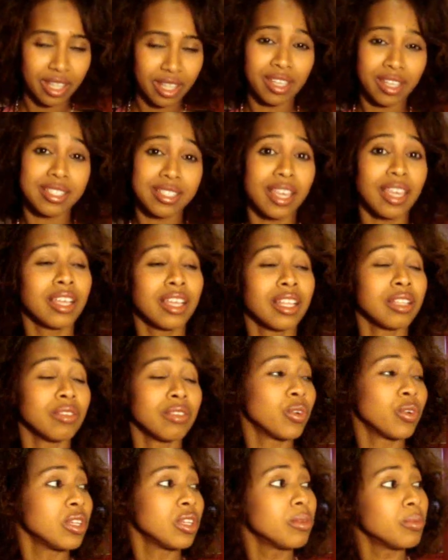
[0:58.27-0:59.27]
They say
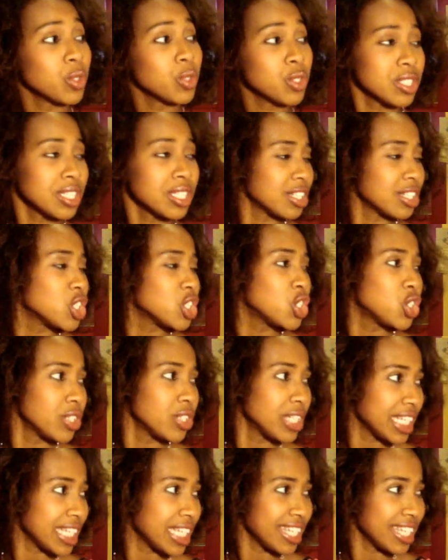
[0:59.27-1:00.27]
Californian boys are
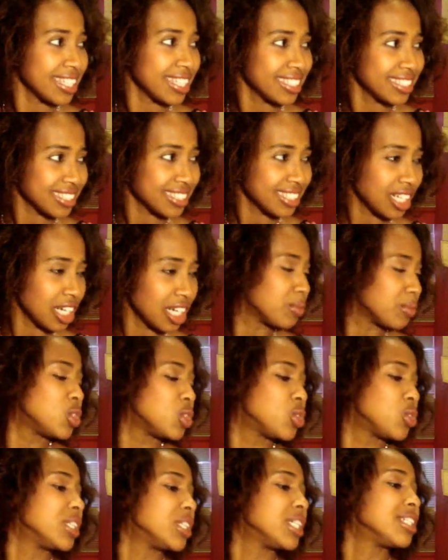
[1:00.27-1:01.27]
intriguing. I'm
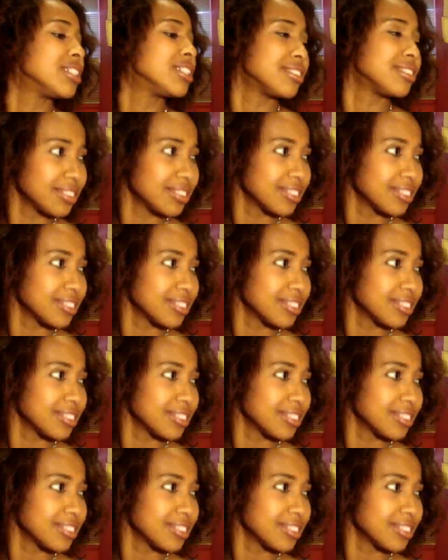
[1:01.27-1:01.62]
intrigued.